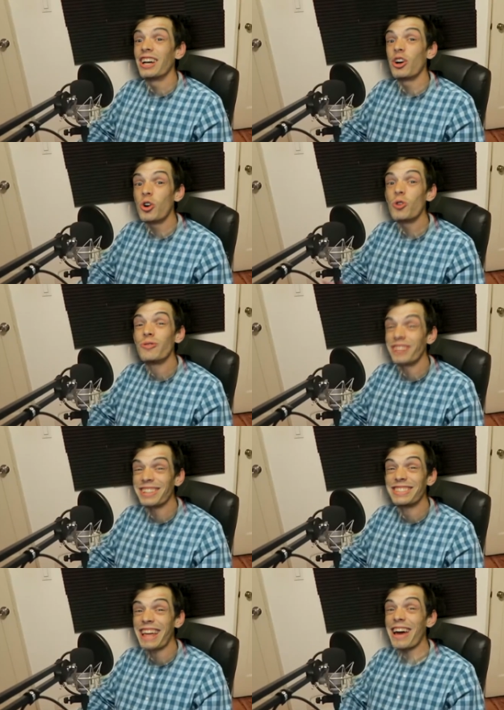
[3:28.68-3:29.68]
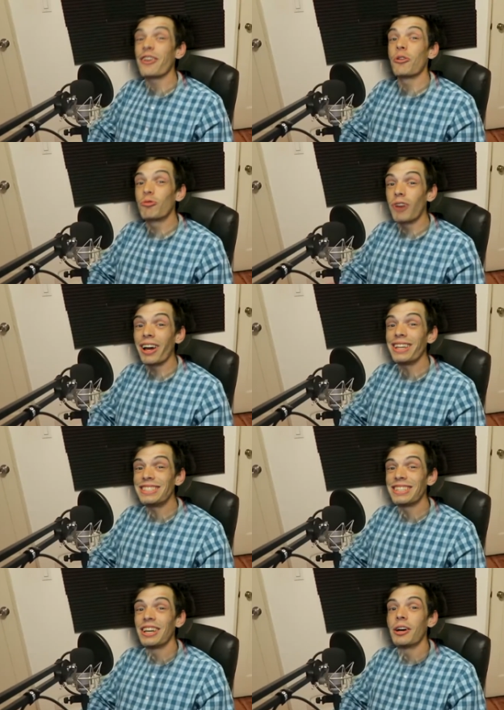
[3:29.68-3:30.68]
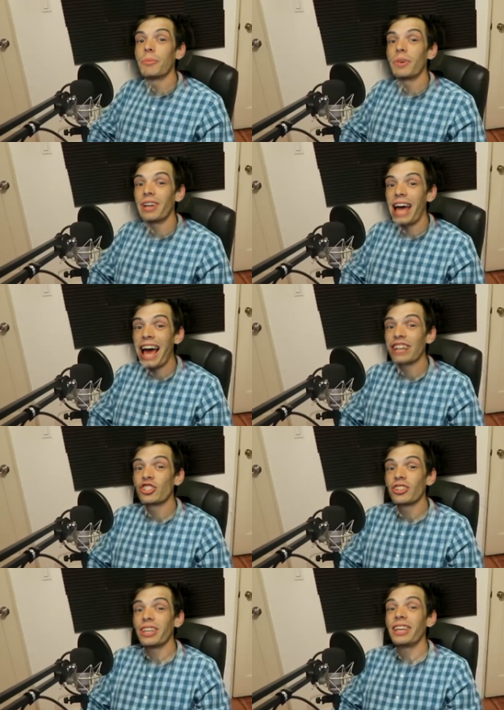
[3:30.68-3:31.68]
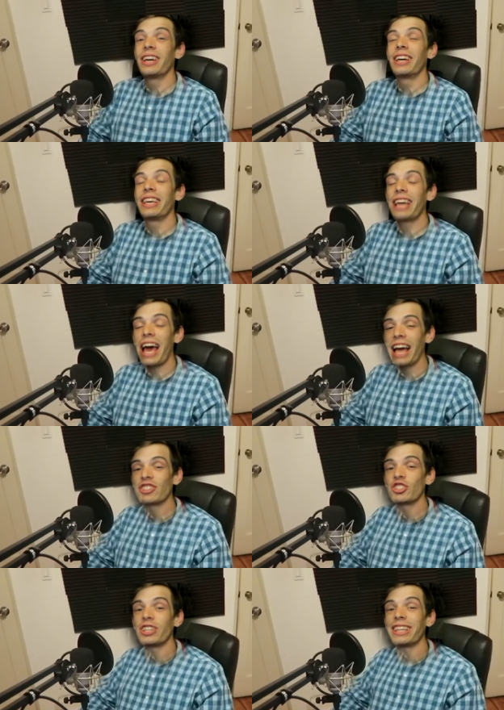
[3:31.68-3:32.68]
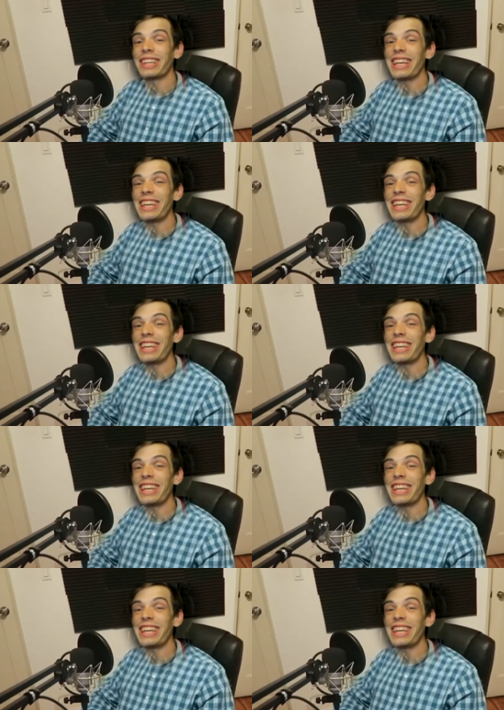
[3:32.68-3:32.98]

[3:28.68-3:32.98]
Who does that, right? But actually, he actually lit